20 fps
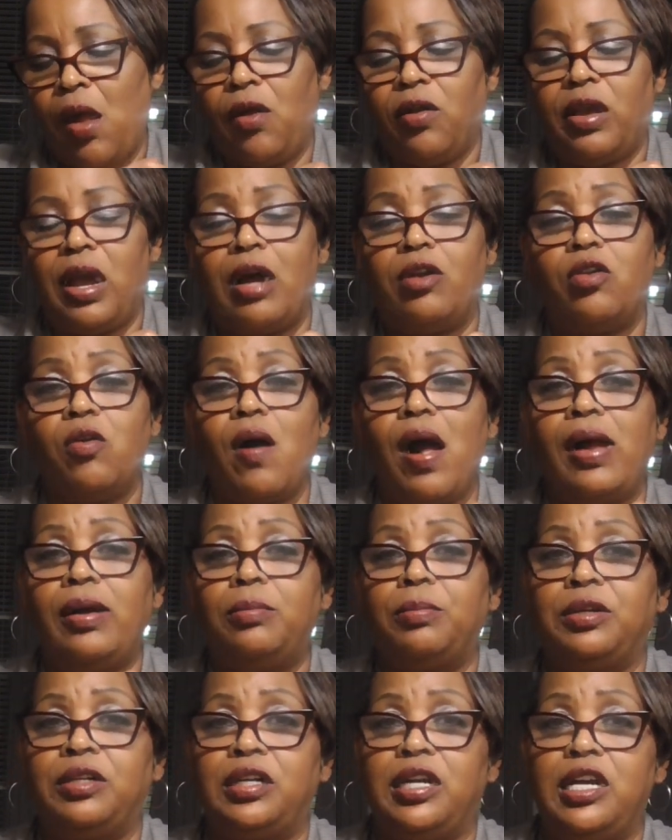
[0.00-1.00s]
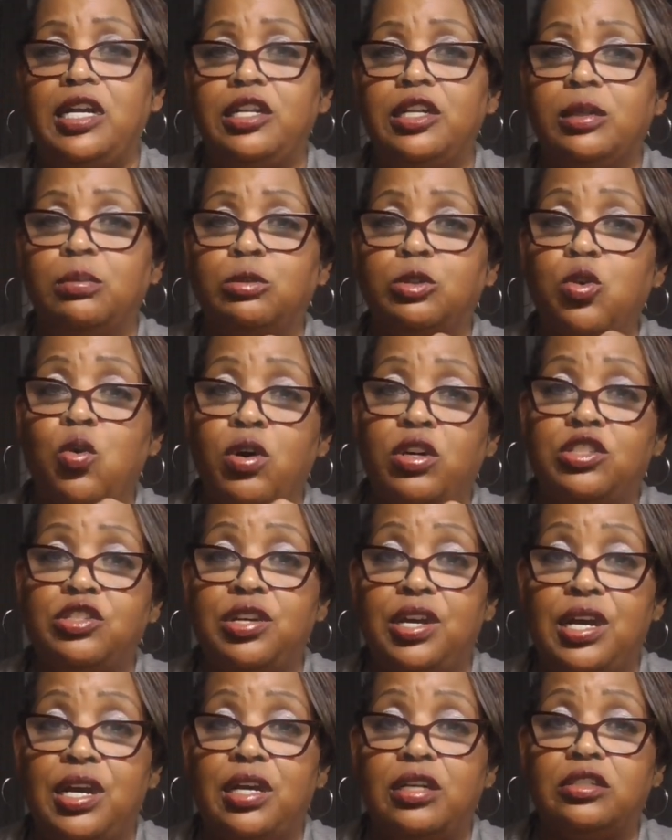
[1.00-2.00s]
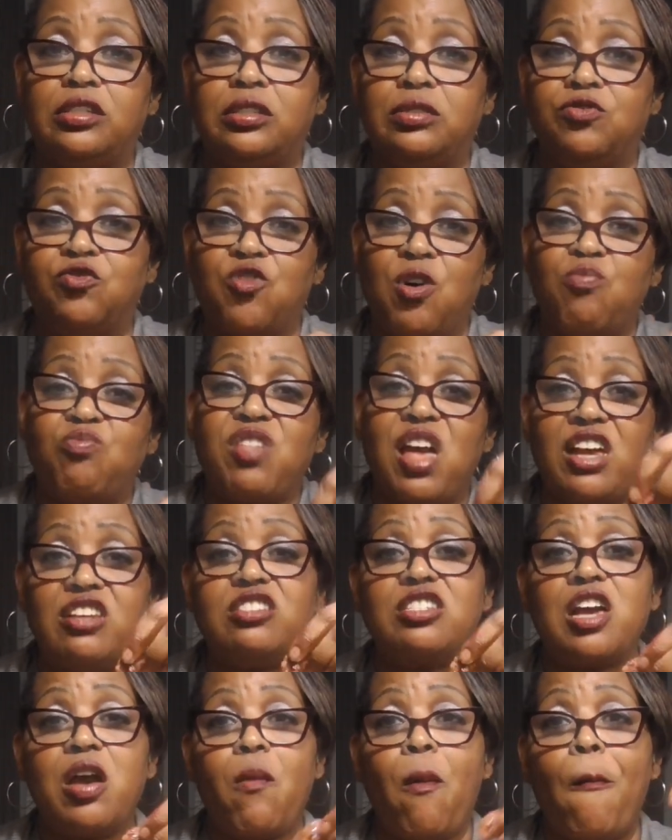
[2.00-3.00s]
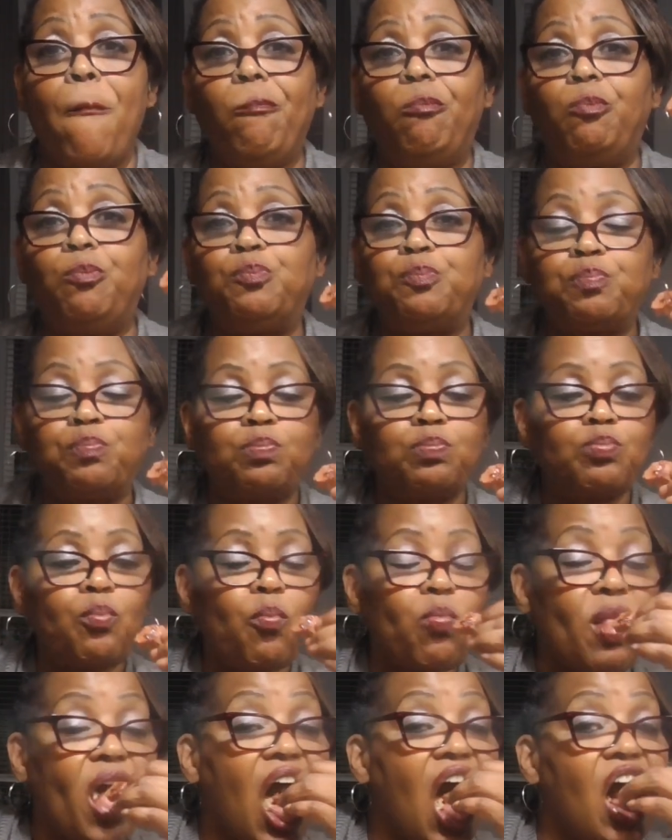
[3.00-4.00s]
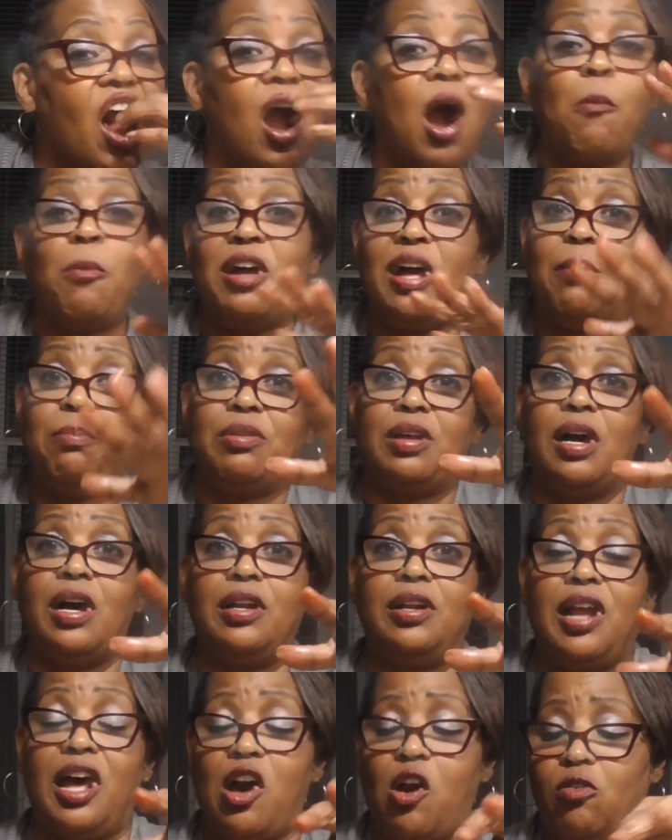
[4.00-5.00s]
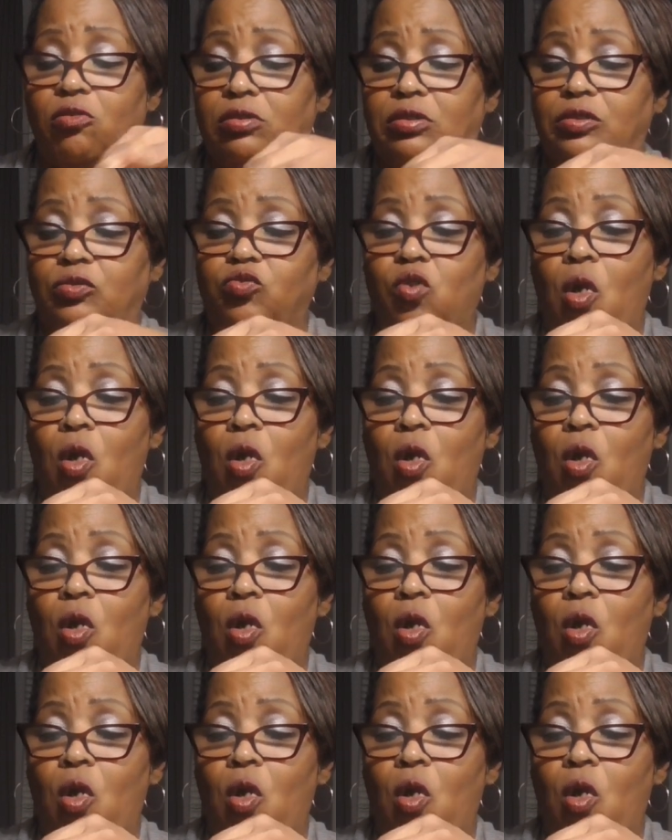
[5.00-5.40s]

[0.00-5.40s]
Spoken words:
Y'all know I have been eating them Cornish hens from Thanksgiving. I mean, I'm done now.